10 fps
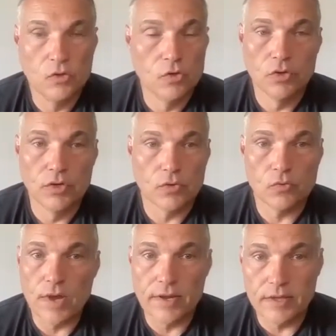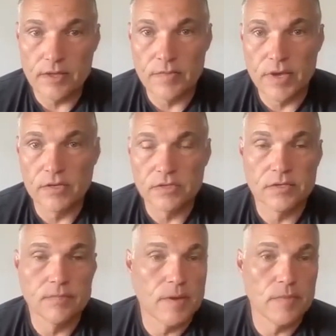good at writing
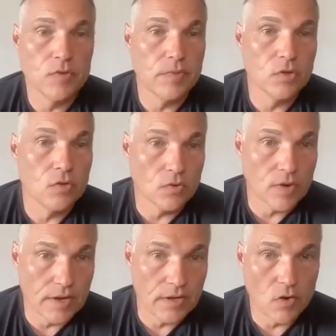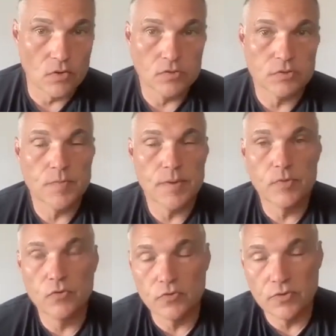emails, then maybe you'd be good at writing articles.
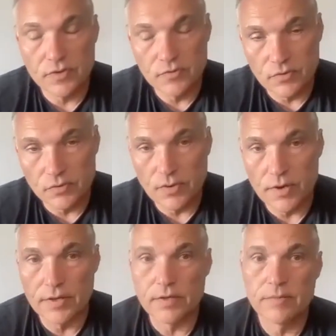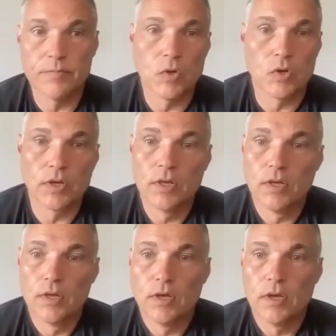Maybe you should consider writing a book.
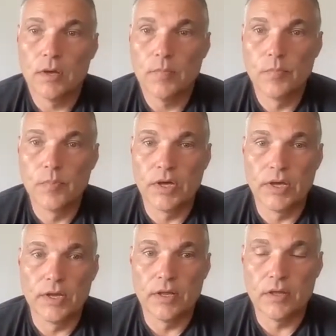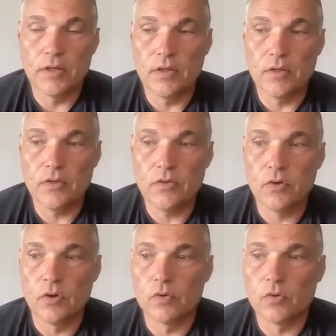But,
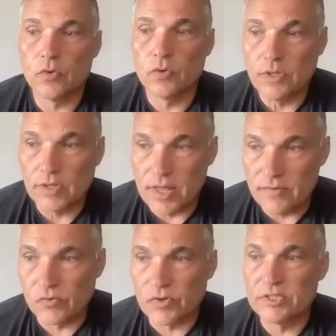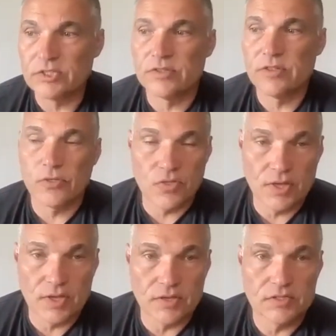leverage the
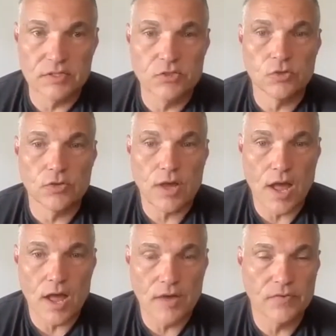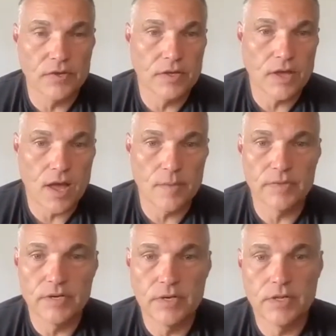things that you're confident and
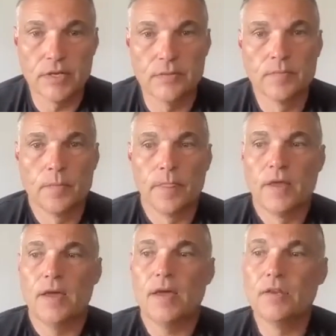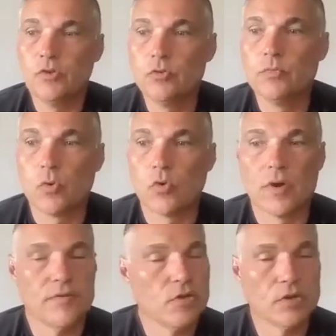competent in and do more
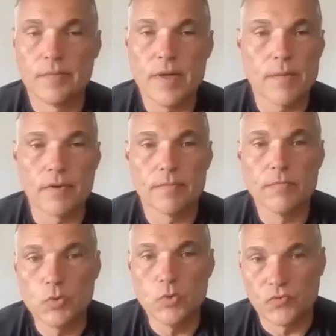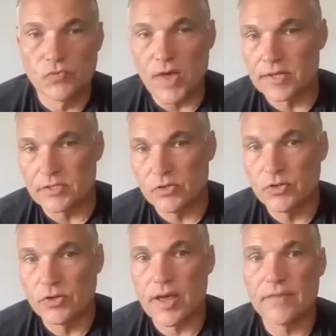of it. You're going to be able to move faster.
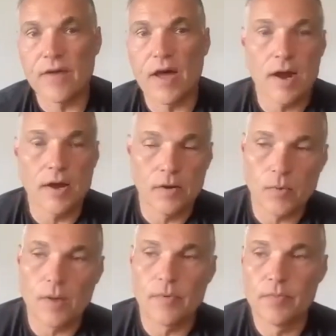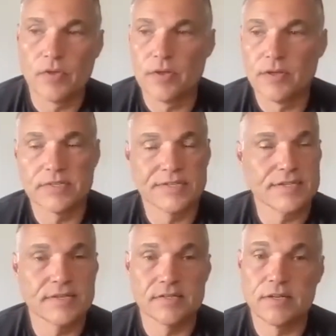You're going to have a higher probability of
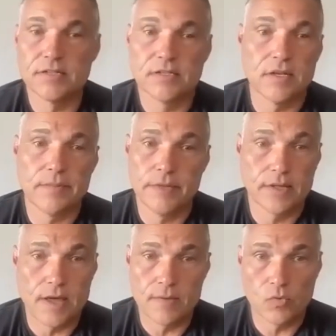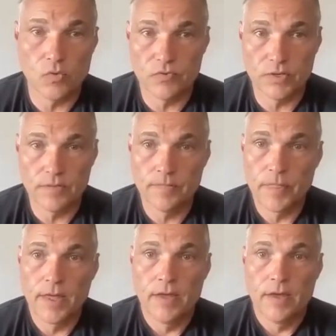success, and it's going to be a lot more fun.
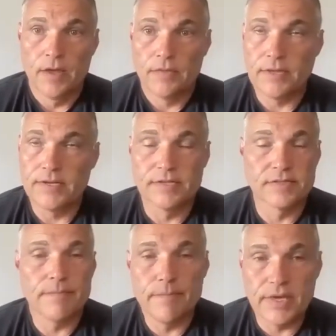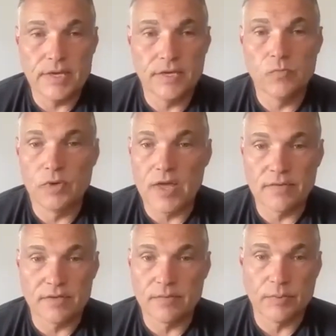That doesn't mean we
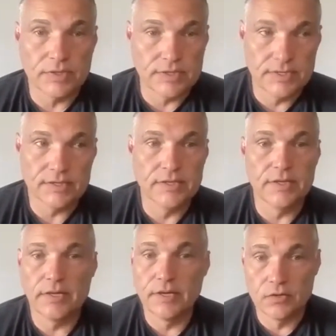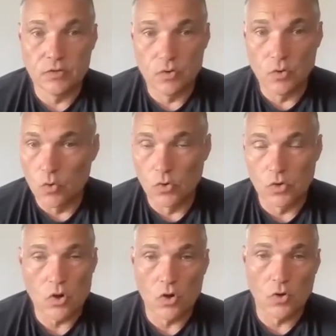have to completely
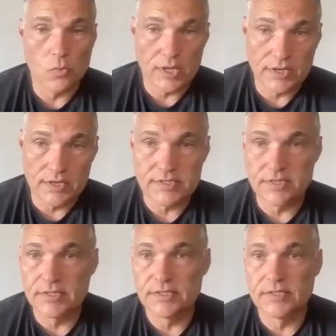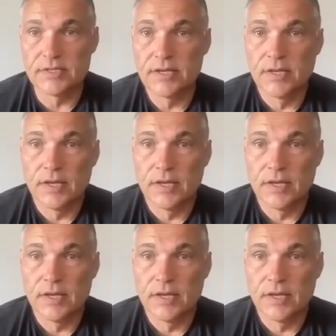ignore our weaknesses.